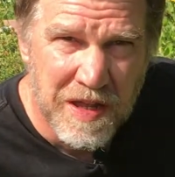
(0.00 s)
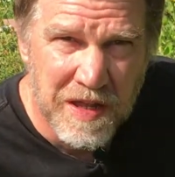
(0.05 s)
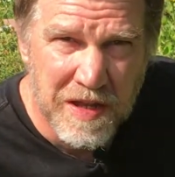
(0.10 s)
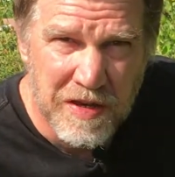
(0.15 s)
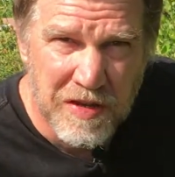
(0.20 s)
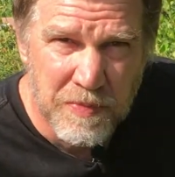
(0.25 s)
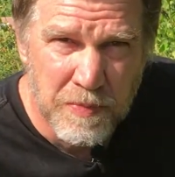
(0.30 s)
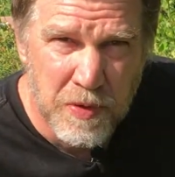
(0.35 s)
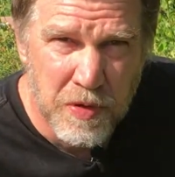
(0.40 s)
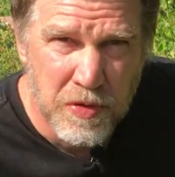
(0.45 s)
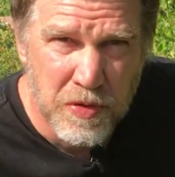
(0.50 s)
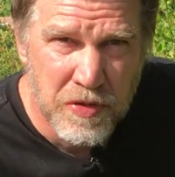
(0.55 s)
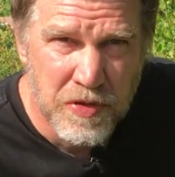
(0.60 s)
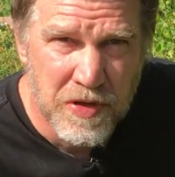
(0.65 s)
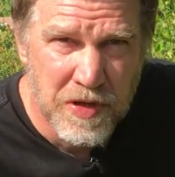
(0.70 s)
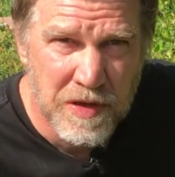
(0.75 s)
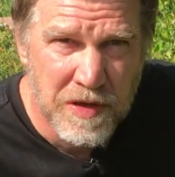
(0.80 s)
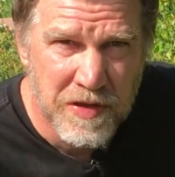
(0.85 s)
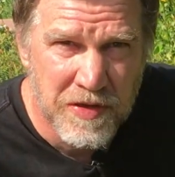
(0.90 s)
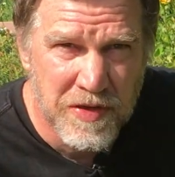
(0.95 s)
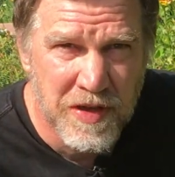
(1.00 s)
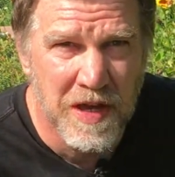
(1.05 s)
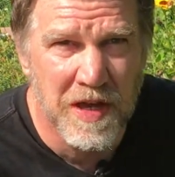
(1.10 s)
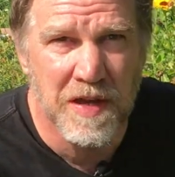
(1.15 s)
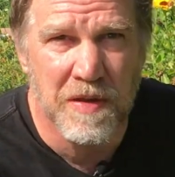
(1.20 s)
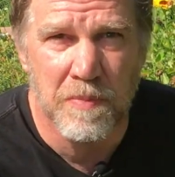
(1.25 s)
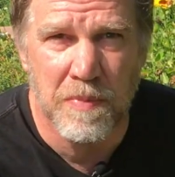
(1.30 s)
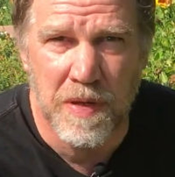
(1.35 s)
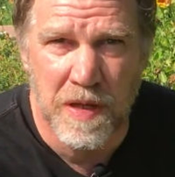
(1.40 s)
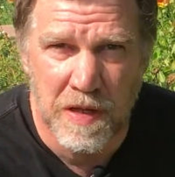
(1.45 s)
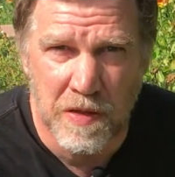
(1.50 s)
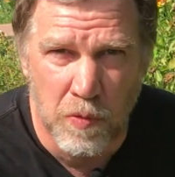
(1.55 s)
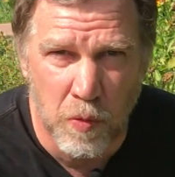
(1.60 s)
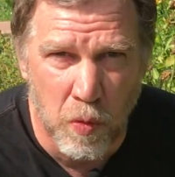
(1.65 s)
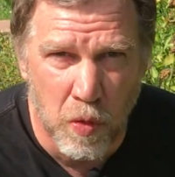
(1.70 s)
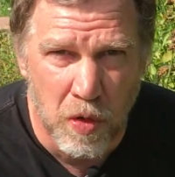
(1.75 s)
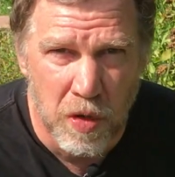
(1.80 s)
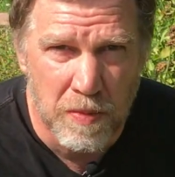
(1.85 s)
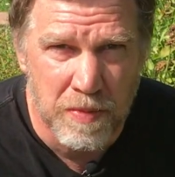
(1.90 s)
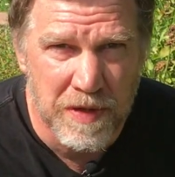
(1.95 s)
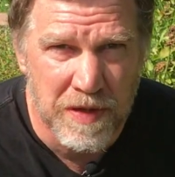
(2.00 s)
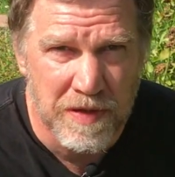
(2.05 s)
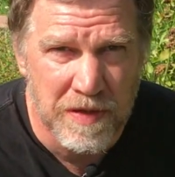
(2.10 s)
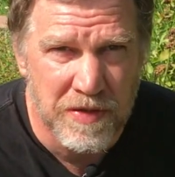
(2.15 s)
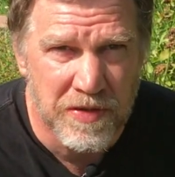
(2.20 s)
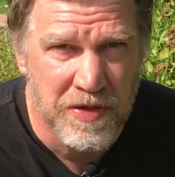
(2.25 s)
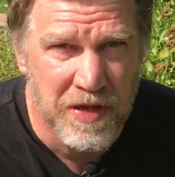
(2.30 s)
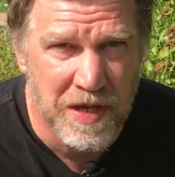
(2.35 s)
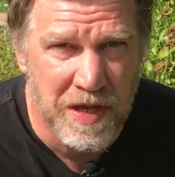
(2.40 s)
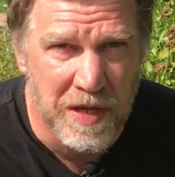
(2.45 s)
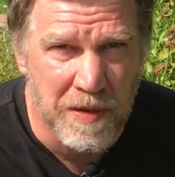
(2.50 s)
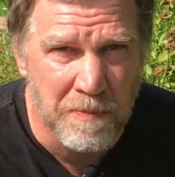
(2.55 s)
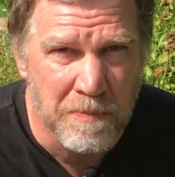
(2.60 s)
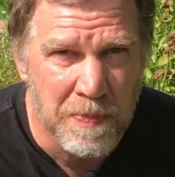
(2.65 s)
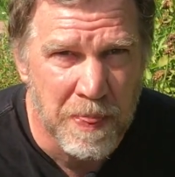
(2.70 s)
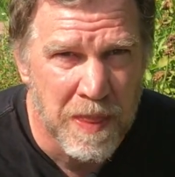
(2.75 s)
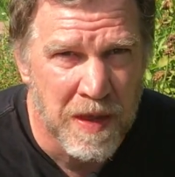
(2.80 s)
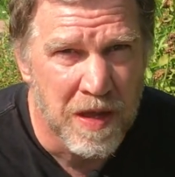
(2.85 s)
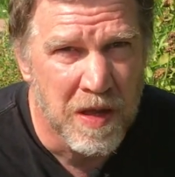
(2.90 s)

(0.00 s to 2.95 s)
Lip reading: exposed to the sun and being warmed in the sun,